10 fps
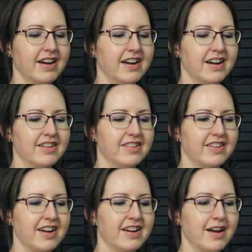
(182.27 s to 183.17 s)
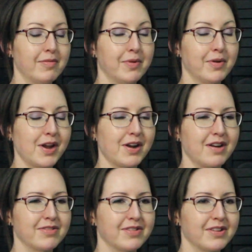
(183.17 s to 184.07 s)
I decided I've been putting it
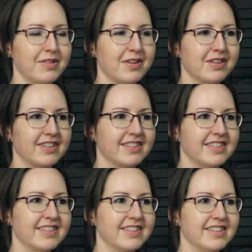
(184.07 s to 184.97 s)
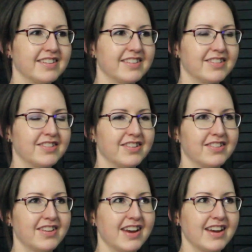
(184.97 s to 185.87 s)
off for so long because it's a, such an
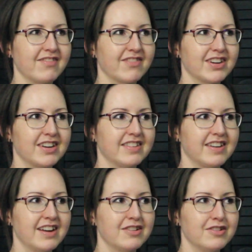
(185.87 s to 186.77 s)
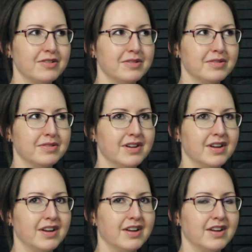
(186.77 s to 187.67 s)
undertaking, but I decided to
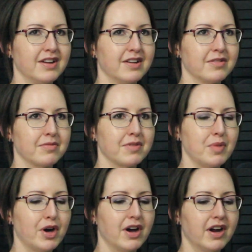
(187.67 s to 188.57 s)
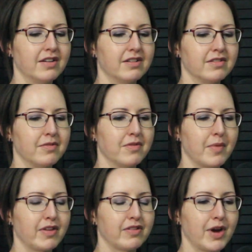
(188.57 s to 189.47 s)
repot one of
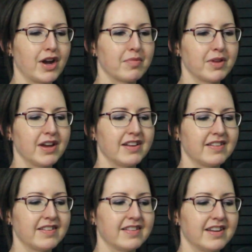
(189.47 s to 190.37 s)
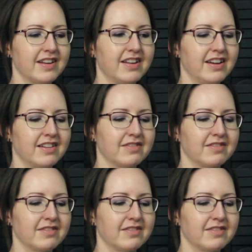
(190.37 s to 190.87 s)
my spider plants that had like